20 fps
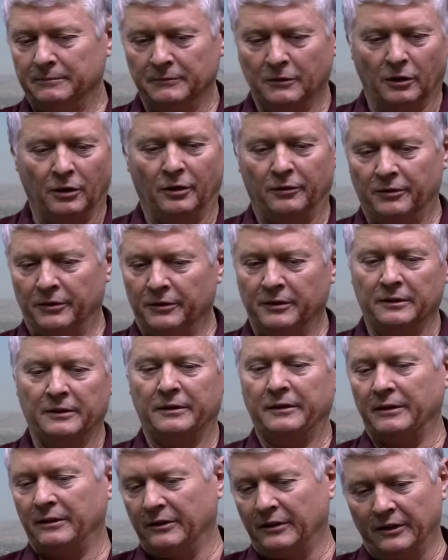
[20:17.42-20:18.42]

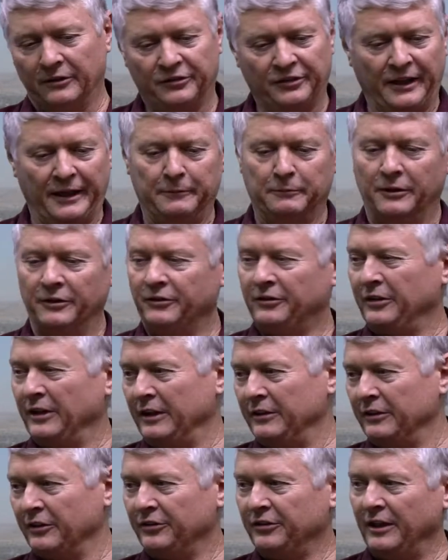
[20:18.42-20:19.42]
The same one
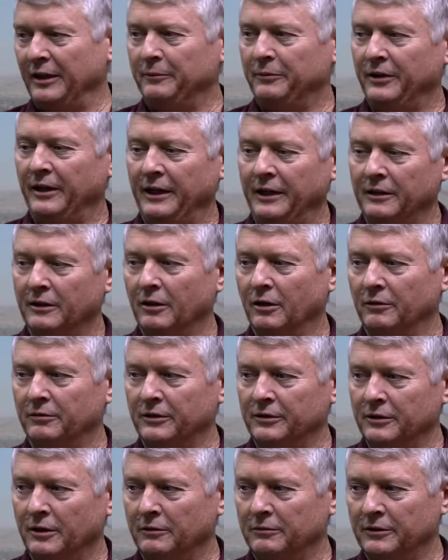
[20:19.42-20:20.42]
said the same thing over
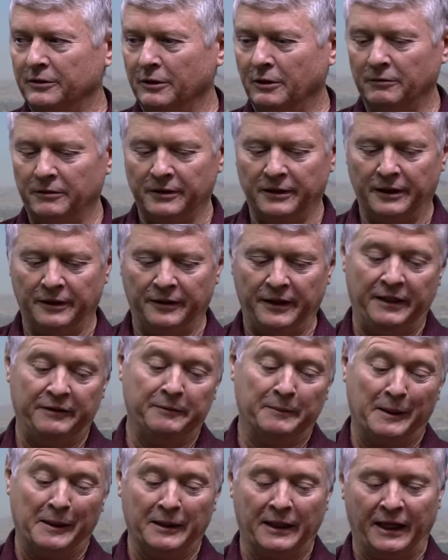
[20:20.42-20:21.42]
and over and over again, even
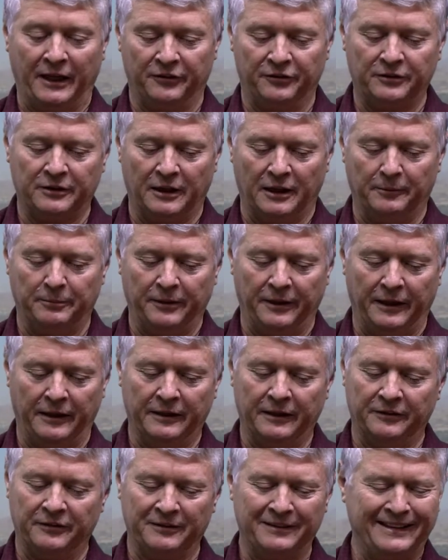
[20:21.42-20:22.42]
my last company. And
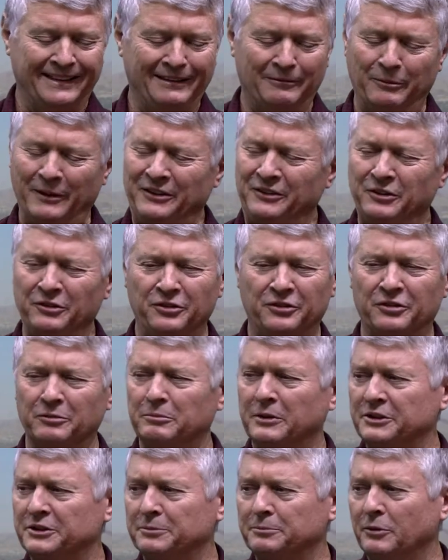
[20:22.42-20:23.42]
I said, God, we do so
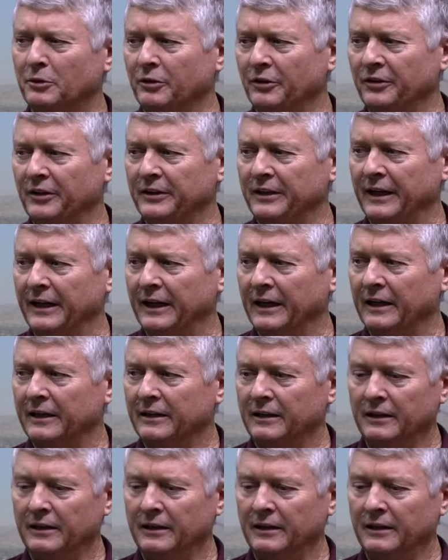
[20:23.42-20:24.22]
much more than that.